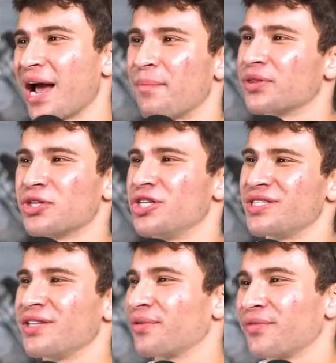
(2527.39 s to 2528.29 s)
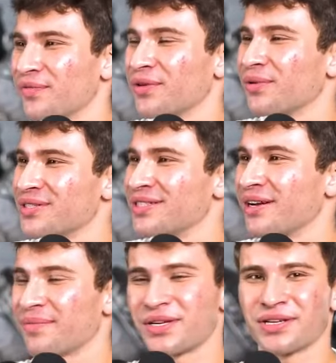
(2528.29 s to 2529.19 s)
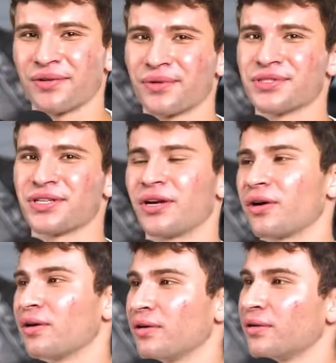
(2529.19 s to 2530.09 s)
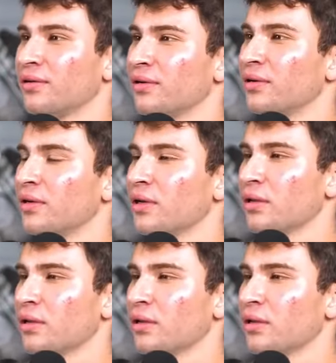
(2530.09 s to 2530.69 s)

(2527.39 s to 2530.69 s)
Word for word: I put the GT350 ones in there because everyone's Wait, like. Didn't you just buy them?